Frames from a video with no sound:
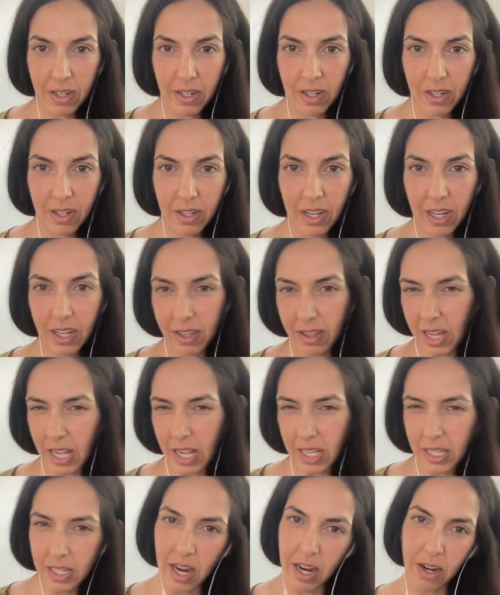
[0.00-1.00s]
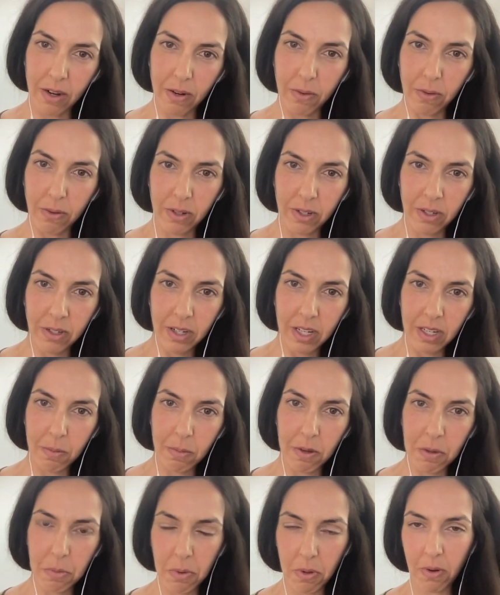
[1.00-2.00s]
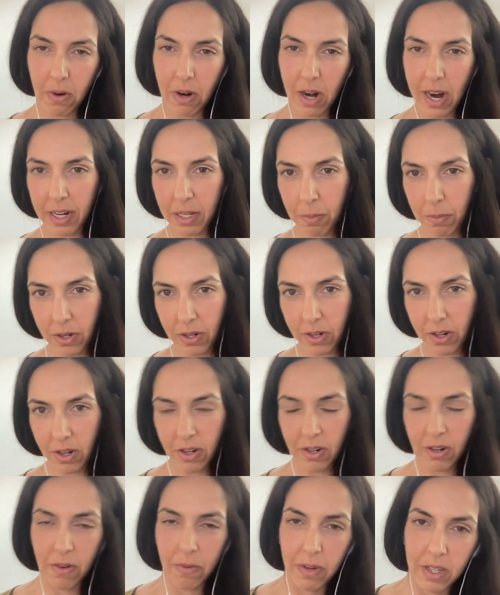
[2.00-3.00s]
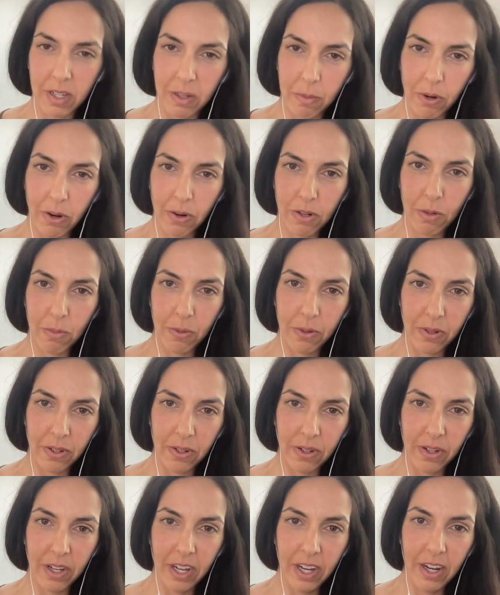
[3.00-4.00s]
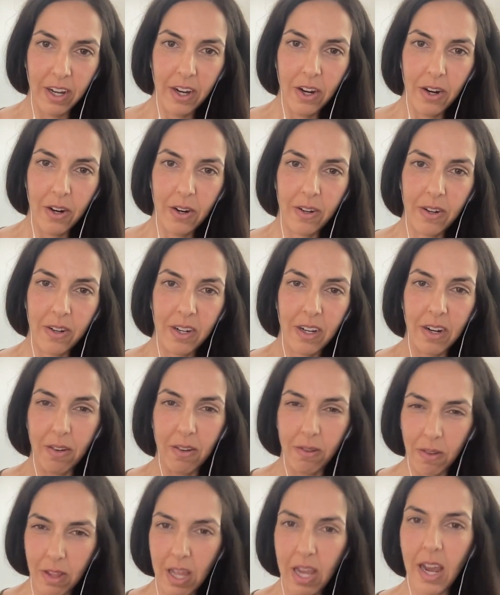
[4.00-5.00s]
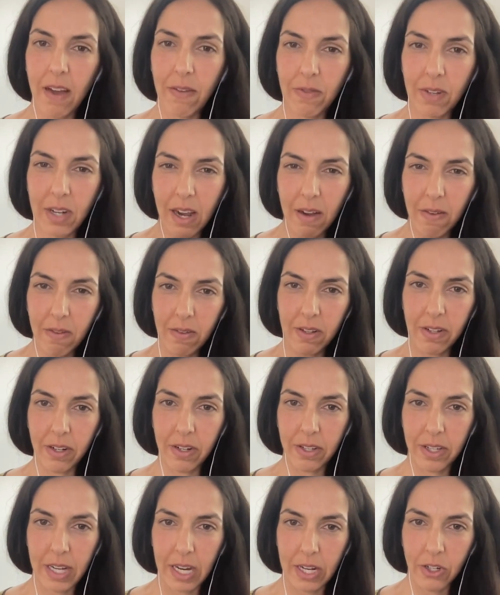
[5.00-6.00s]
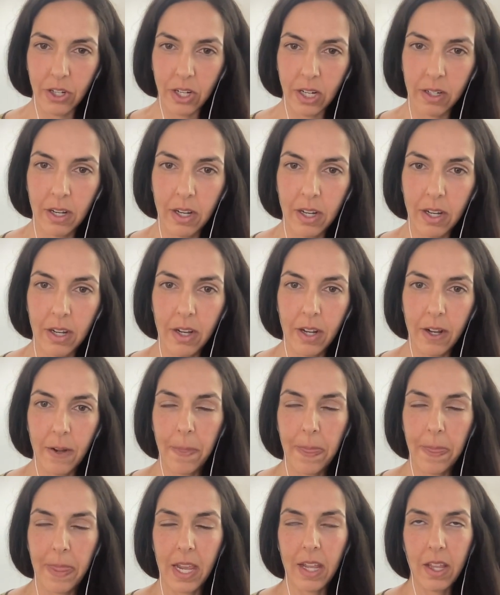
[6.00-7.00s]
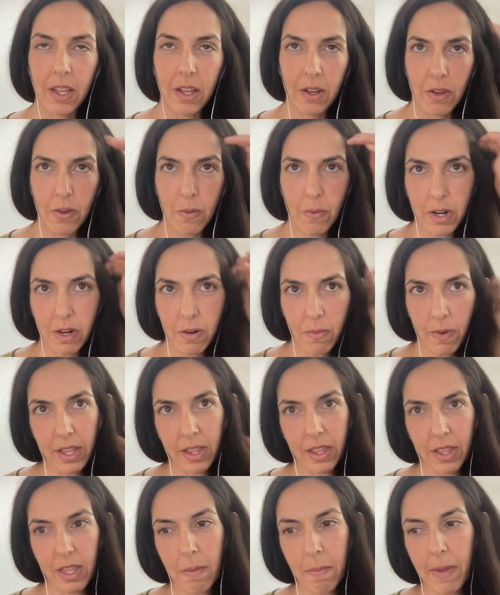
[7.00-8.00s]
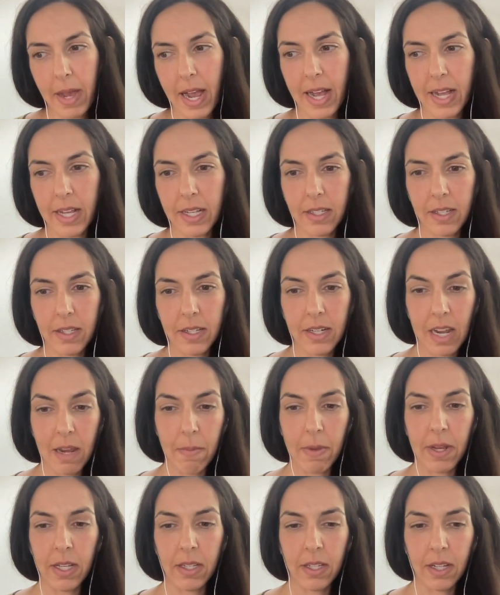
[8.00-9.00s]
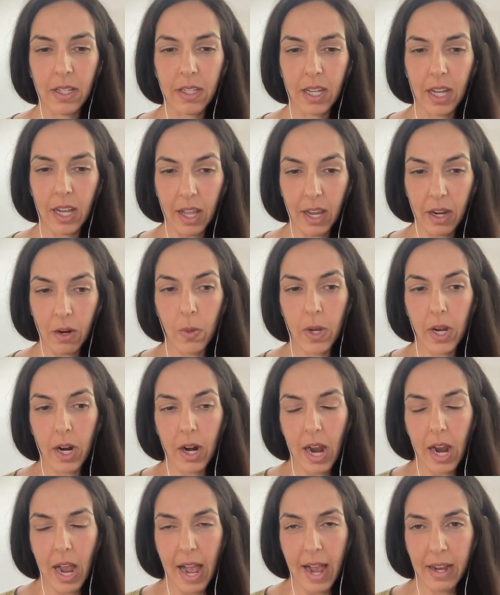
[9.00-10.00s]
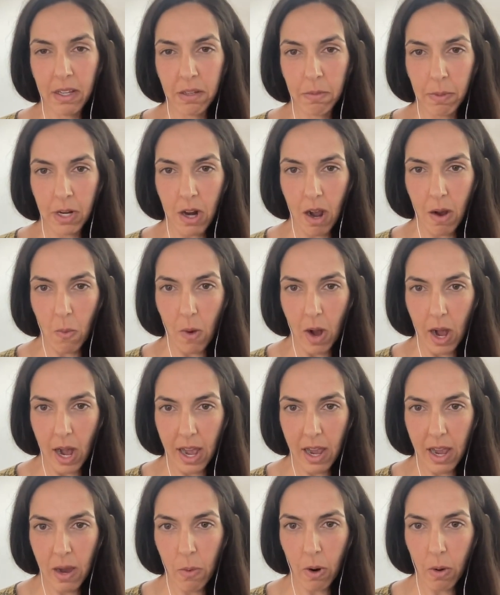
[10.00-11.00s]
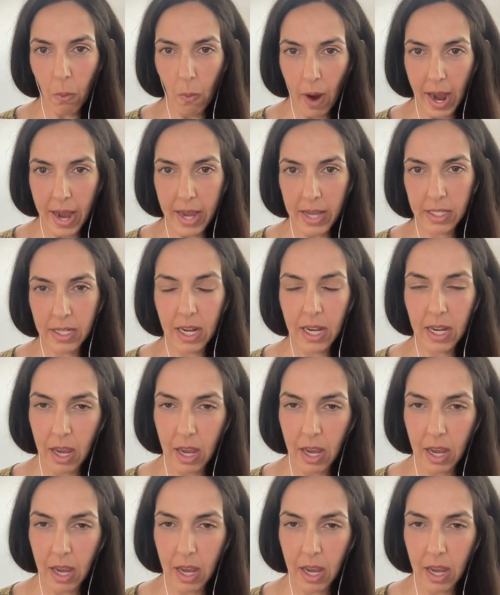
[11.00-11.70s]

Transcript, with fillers: like, that's kind of cool because people who are expert aren't always approachable. You know, they have to have a little tension. And then you want to write them as statements that say, like, we are X, but not Y, where Y is taking